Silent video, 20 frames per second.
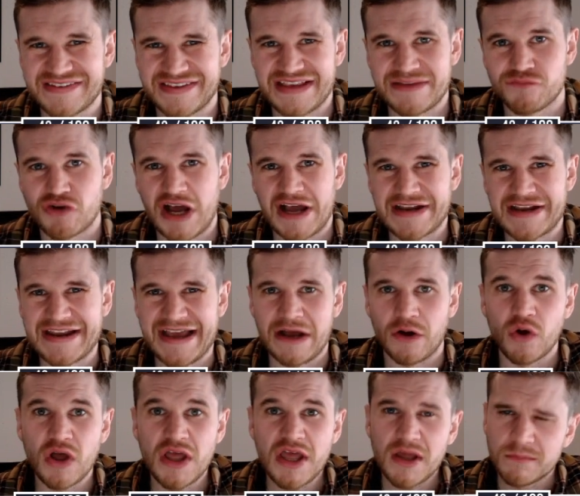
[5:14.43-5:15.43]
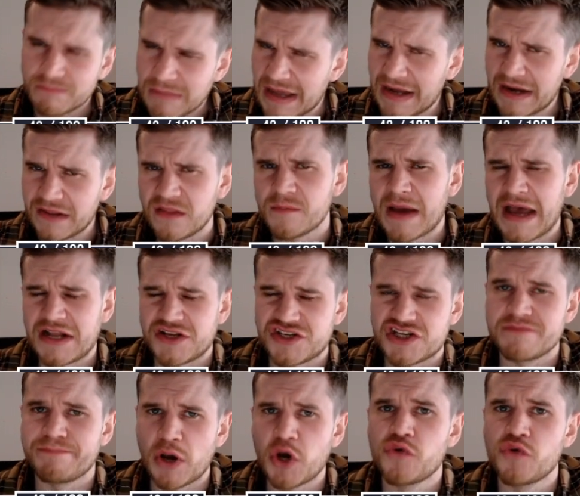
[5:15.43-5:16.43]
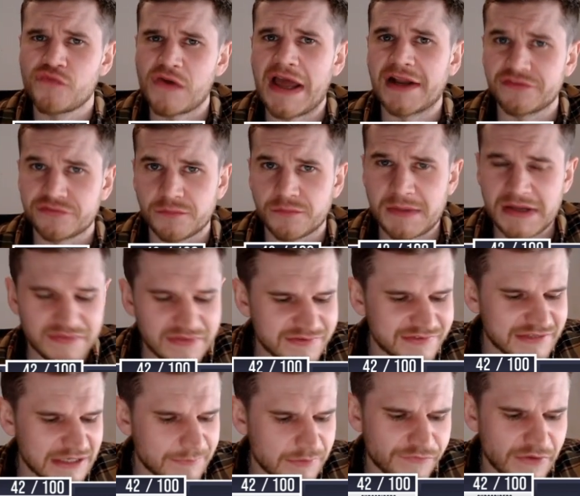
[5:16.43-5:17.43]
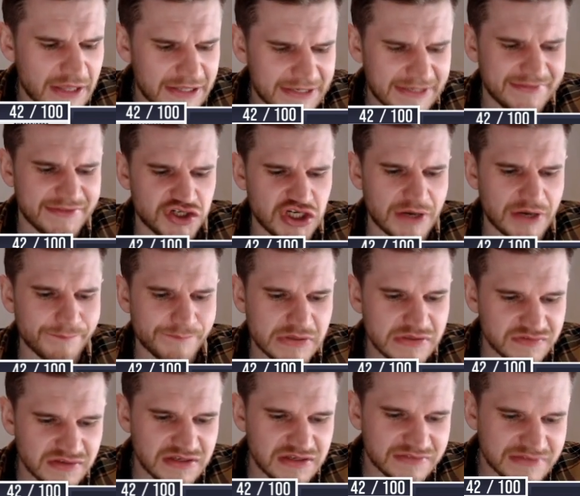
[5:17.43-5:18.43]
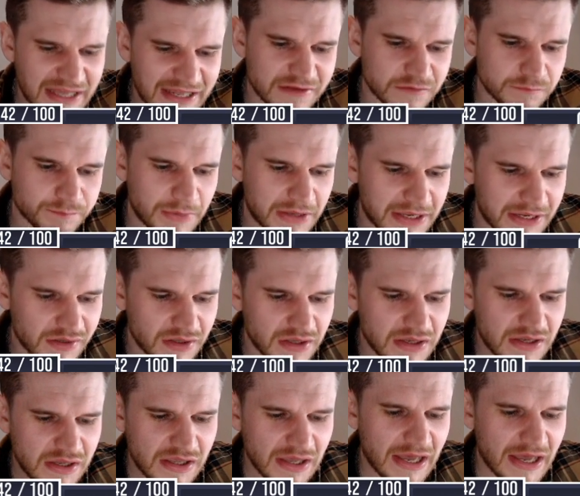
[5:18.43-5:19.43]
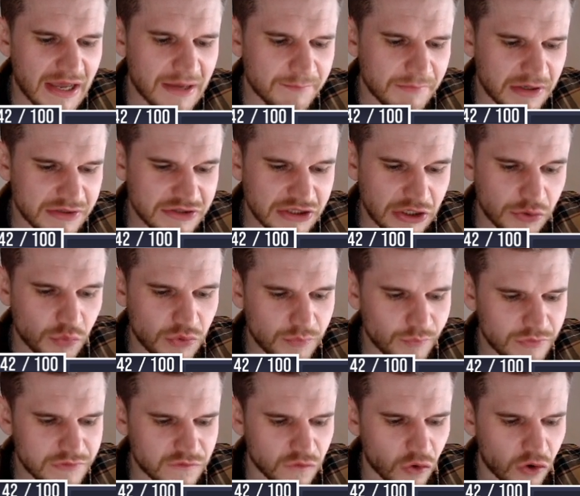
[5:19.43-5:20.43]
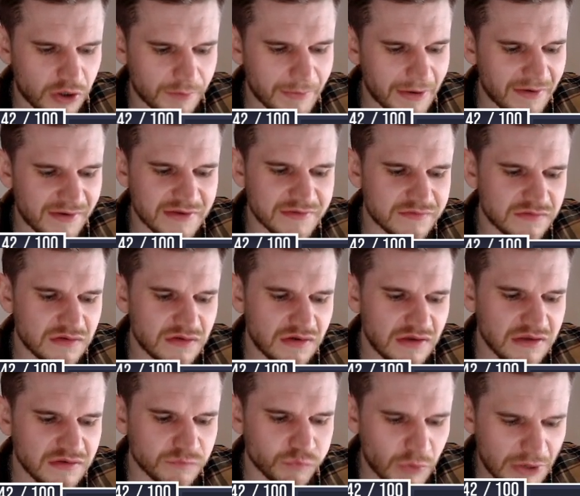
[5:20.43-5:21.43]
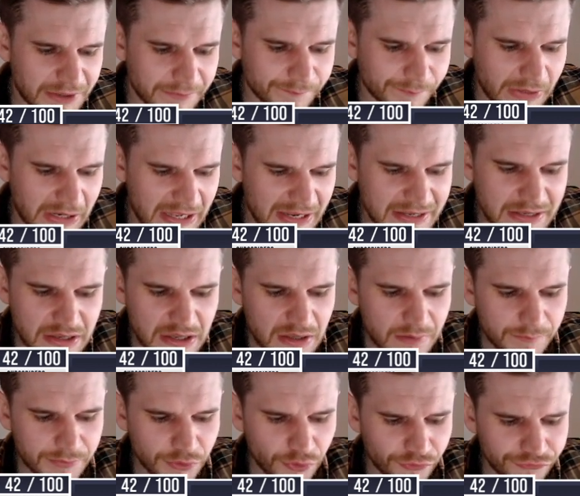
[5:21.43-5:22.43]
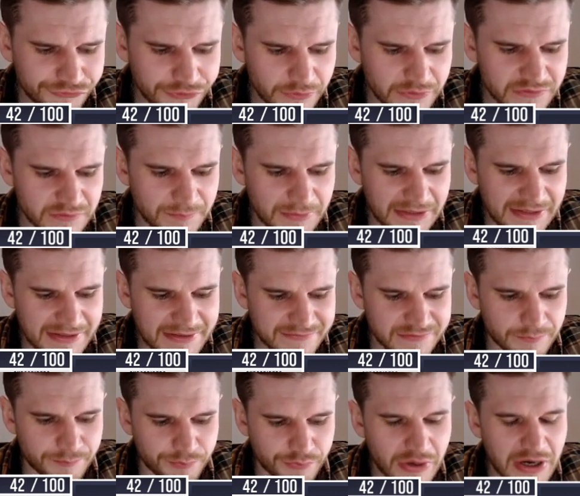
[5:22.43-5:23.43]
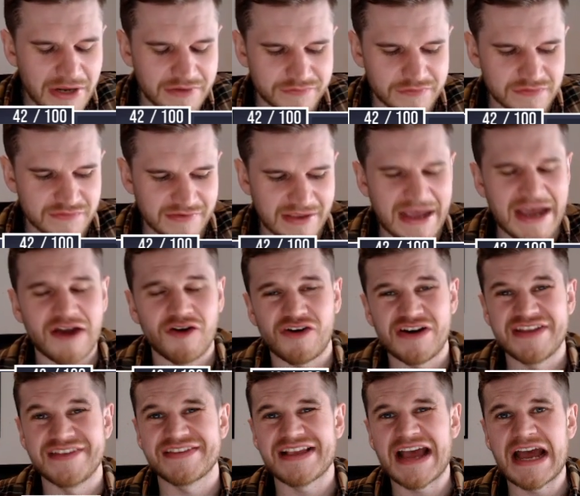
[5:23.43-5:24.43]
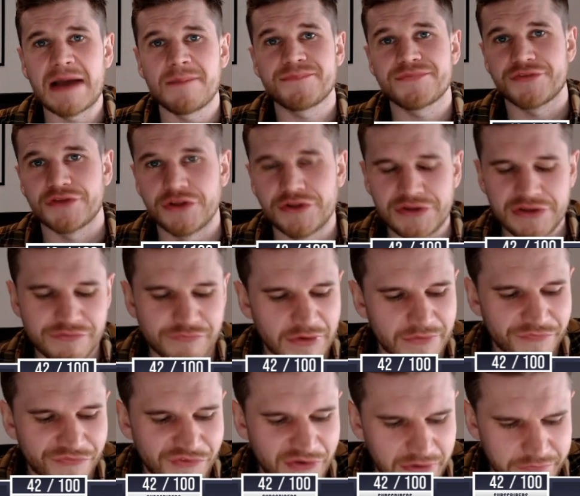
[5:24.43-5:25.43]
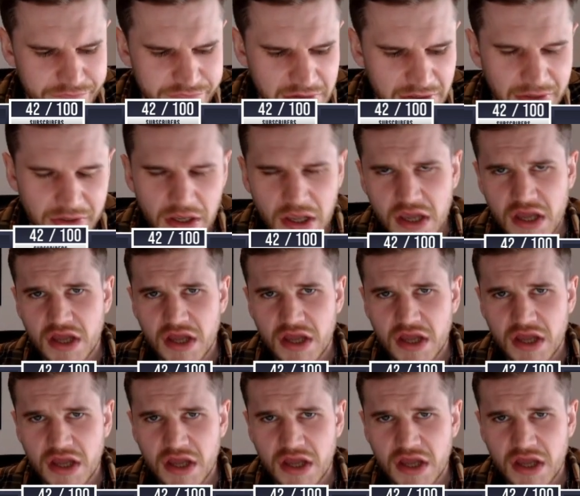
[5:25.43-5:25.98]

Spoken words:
team right now. Man of the match in both legs for me in the semi-final of the Champions League. That is big. And, you know, we talk about his wing play, but also his ability to press and to harry is absolutely fantastic.